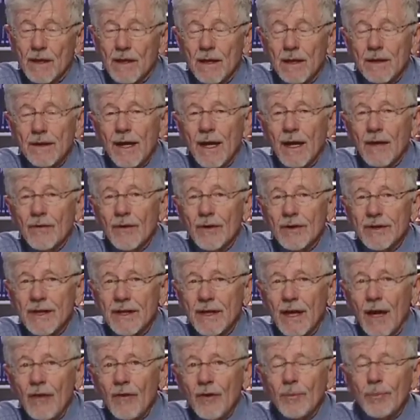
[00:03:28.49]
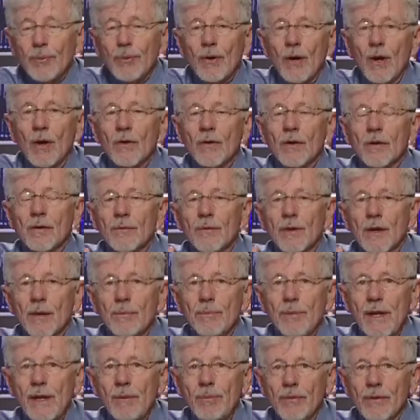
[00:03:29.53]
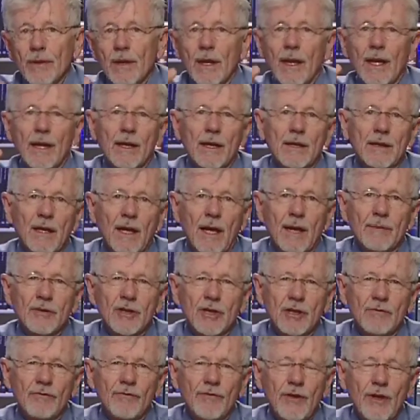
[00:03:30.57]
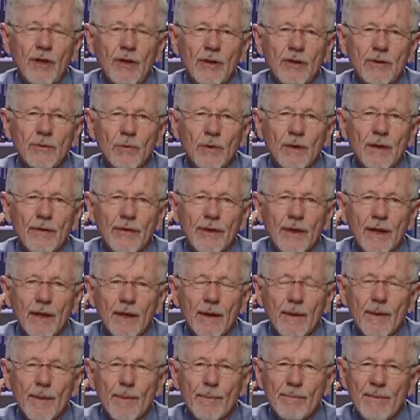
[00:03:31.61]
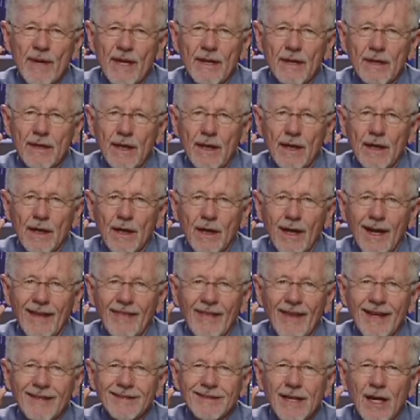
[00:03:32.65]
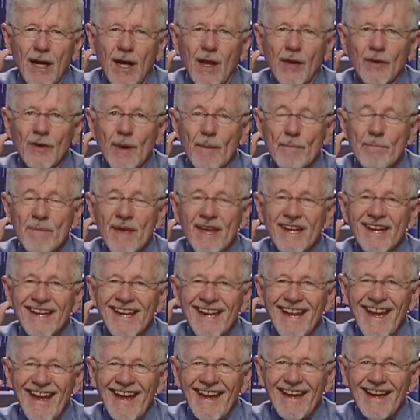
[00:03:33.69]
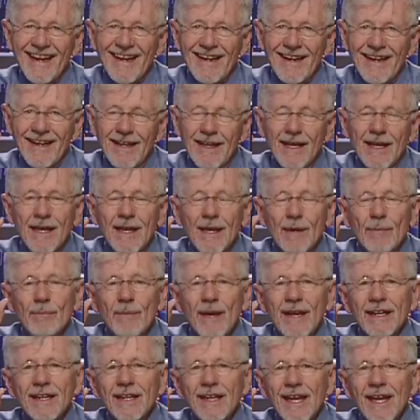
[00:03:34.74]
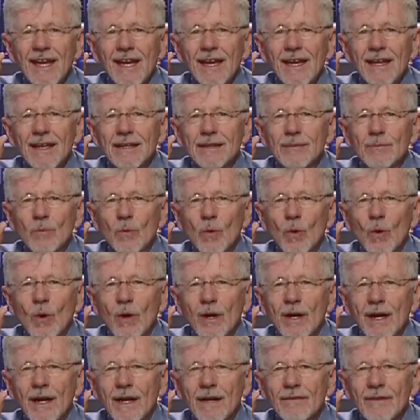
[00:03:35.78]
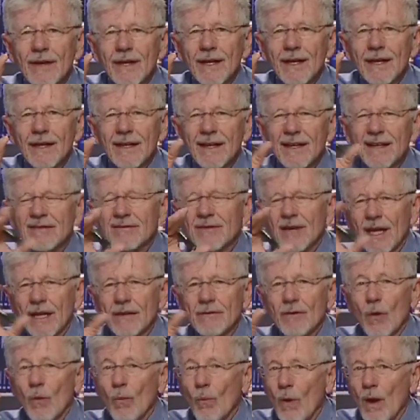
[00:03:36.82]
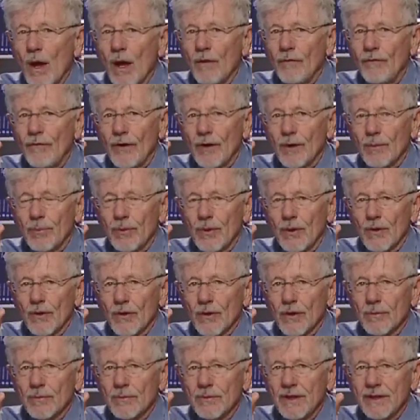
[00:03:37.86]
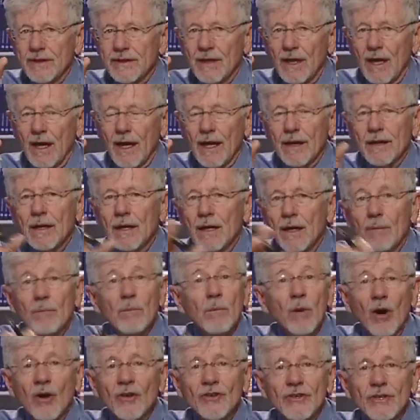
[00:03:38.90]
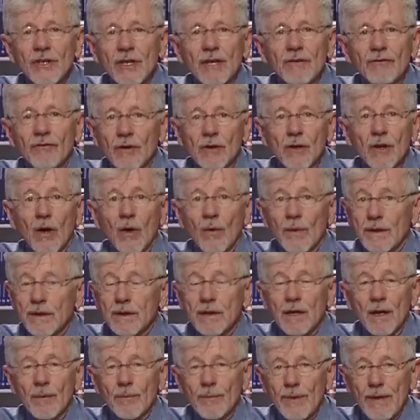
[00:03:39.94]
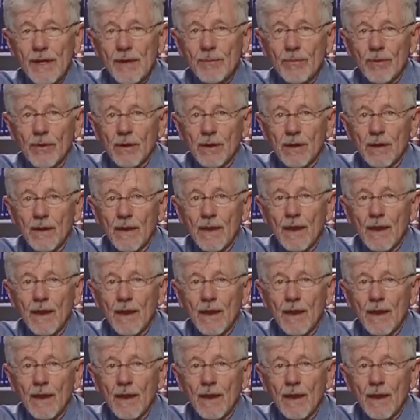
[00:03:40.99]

Now, there's another program that people a lot of times confuse with Medicare, and that's called Medicaid. Medicaid is more of a kind of a welfare program designed mostly for low-income people.